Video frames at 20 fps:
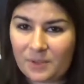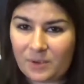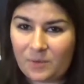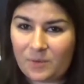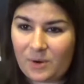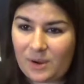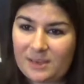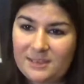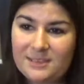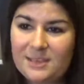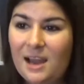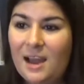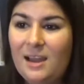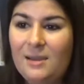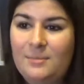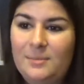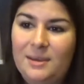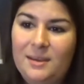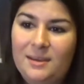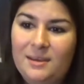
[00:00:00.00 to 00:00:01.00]
great
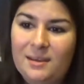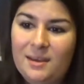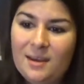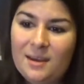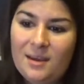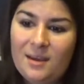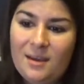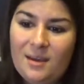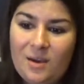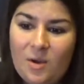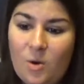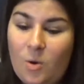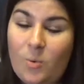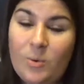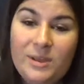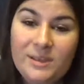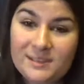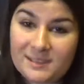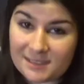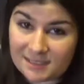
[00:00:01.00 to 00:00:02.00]
timing,
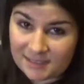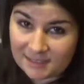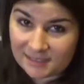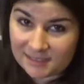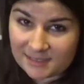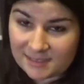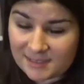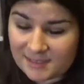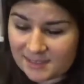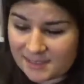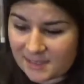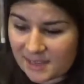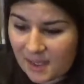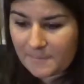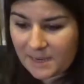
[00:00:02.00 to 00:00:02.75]
coincidence.